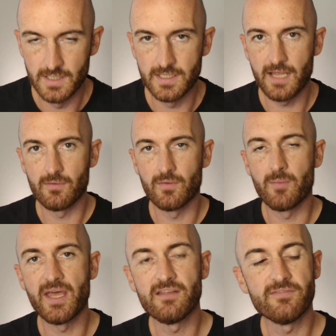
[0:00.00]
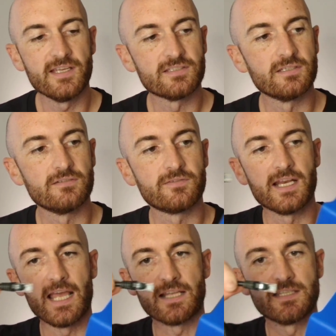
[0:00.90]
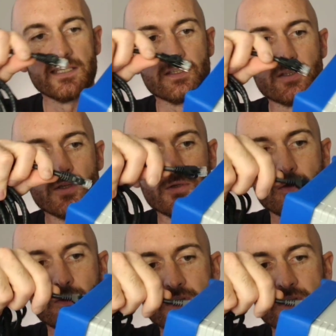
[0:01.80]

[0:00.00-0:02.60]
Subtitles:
Now, the benefits of connecting to